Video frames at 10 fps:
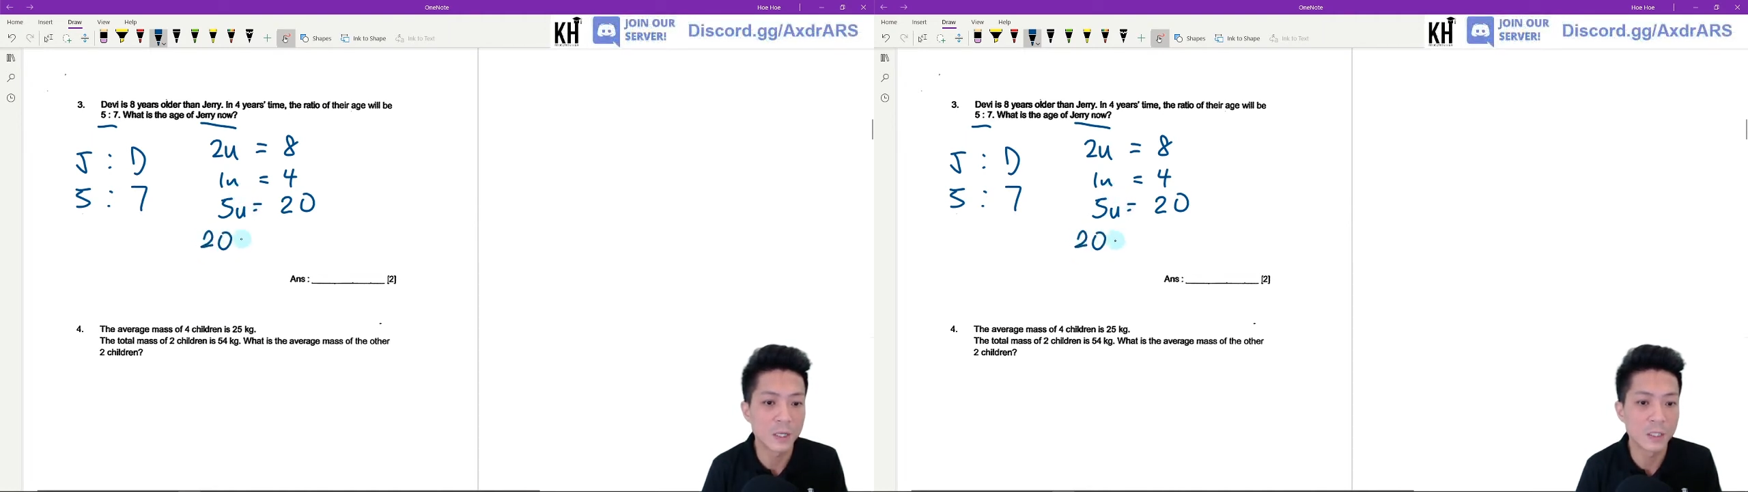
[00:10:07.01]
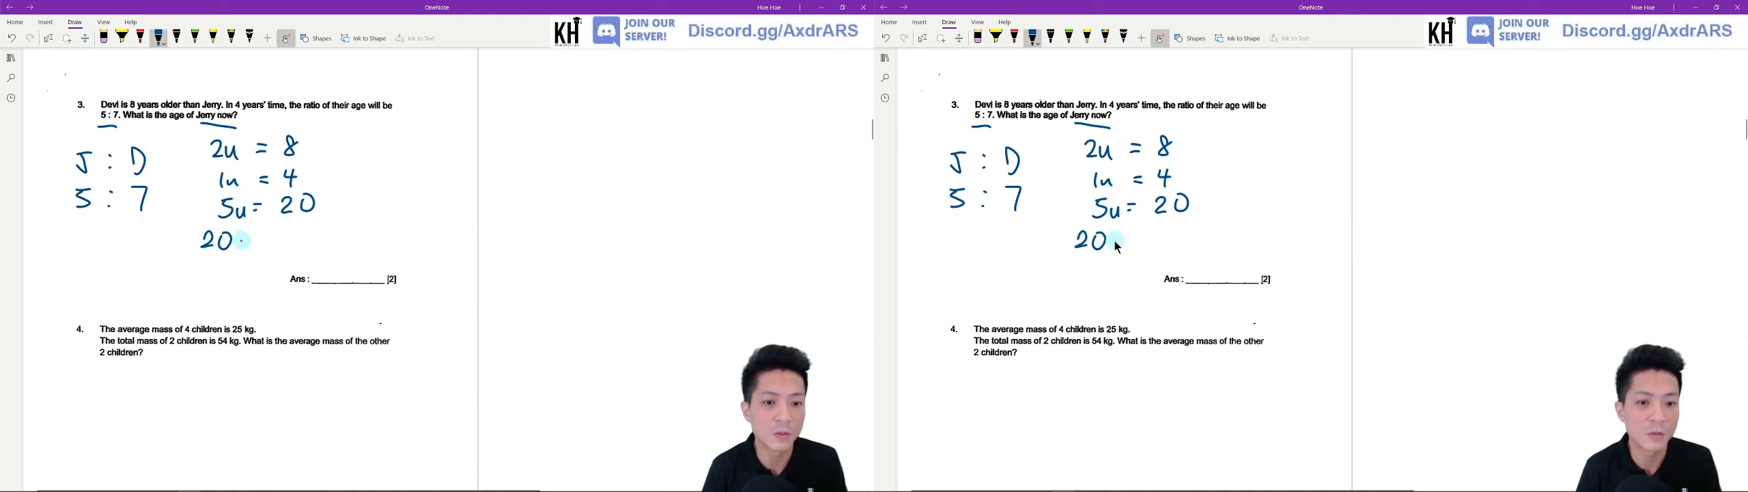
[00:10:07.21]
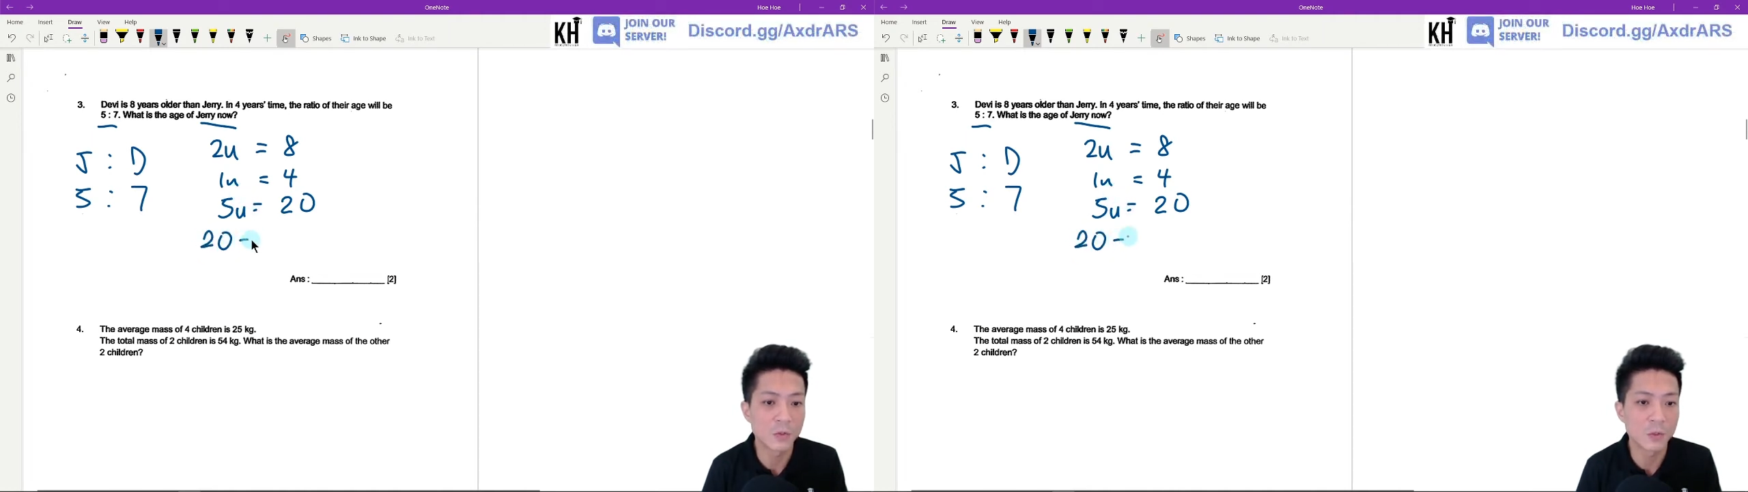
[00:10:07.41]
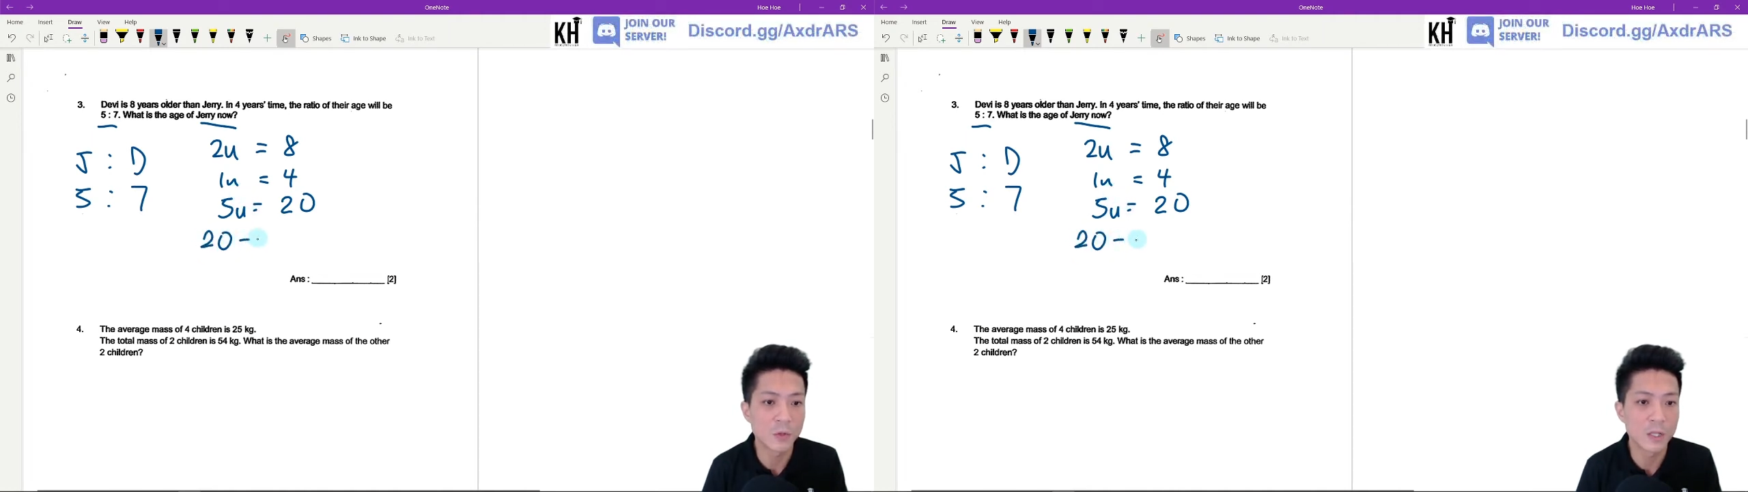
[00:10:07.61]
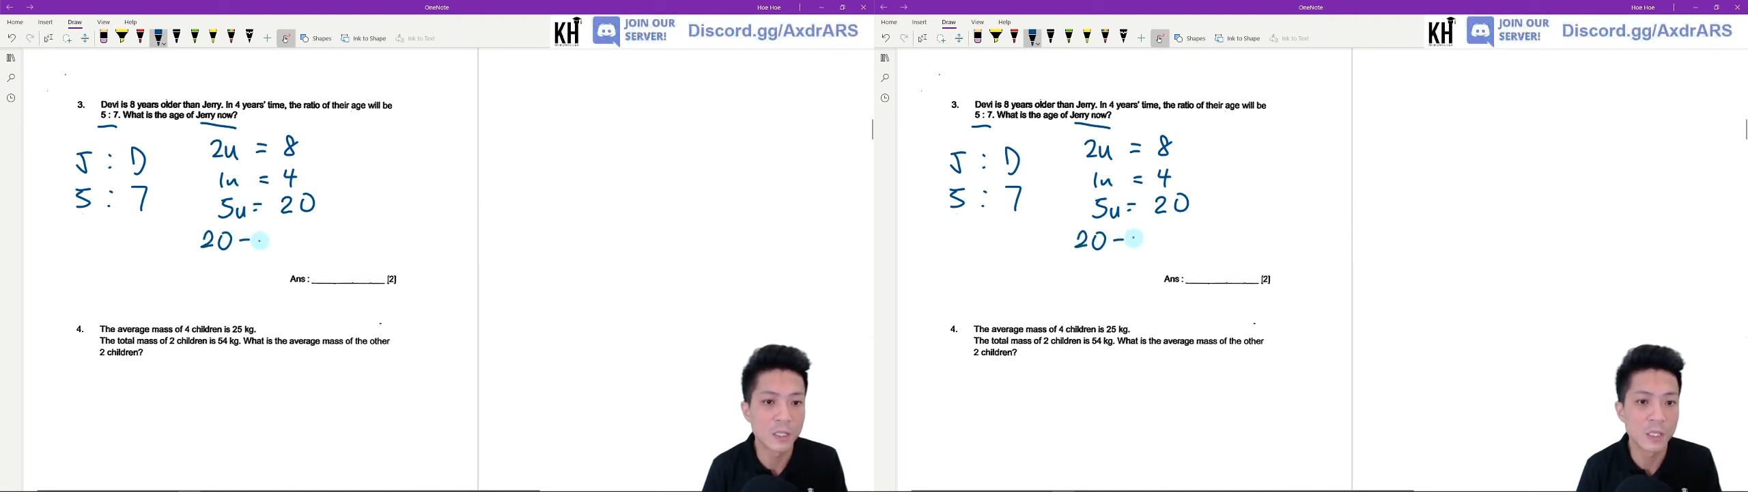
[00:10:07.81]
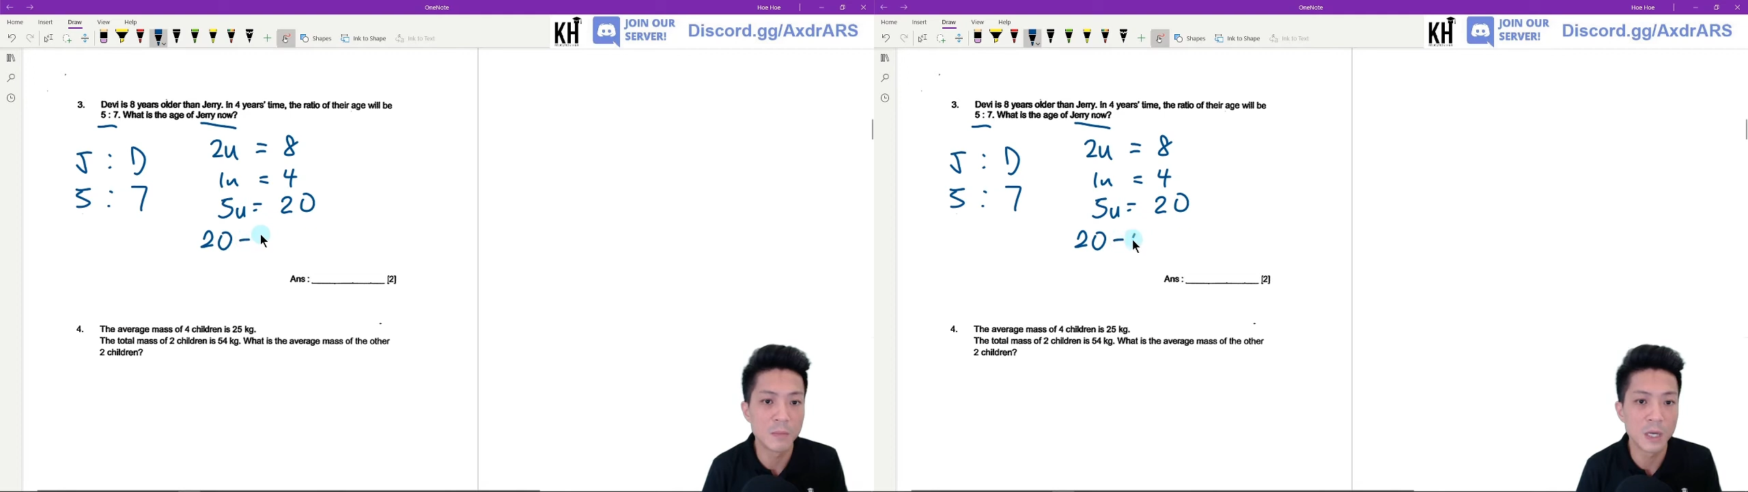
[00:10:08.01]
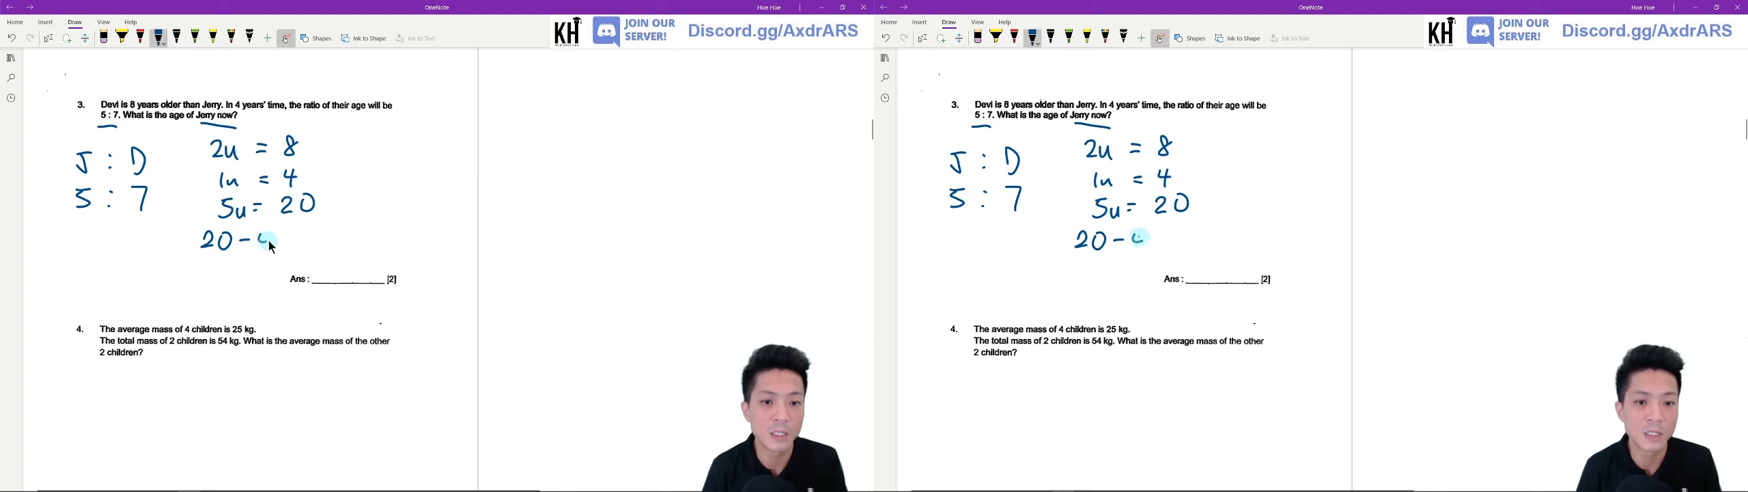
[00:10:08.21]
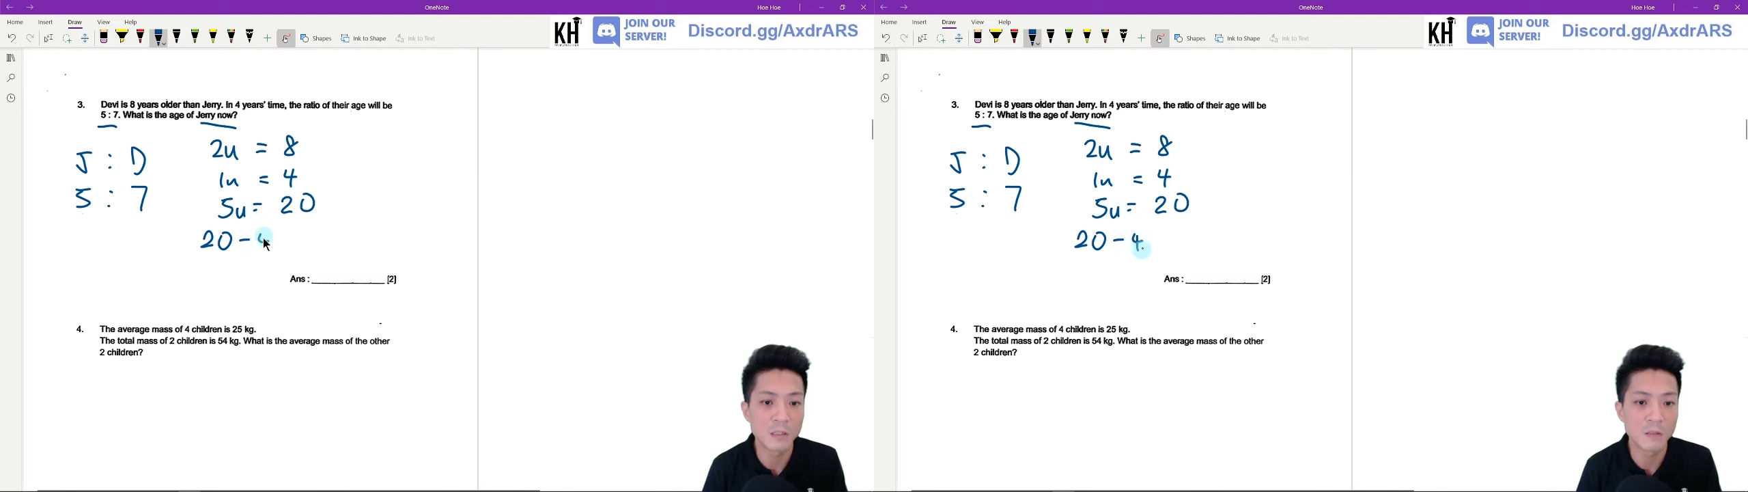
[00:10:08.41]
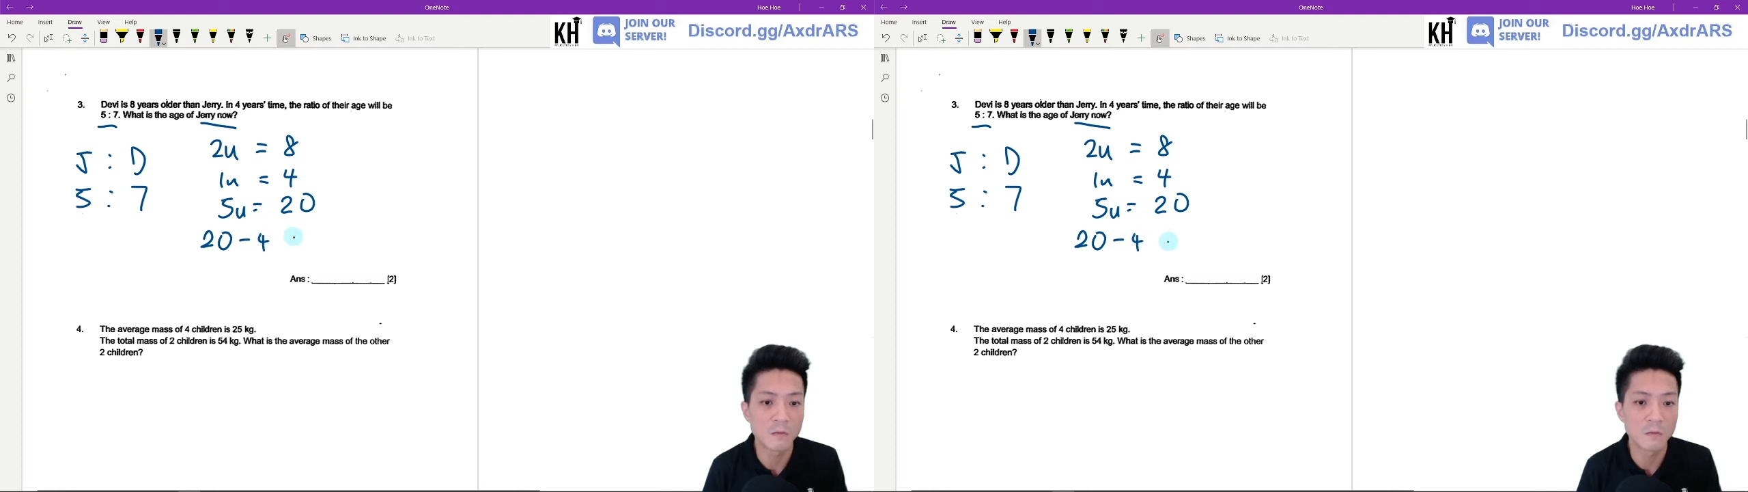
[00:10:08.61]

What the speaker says: I need to use 20 minus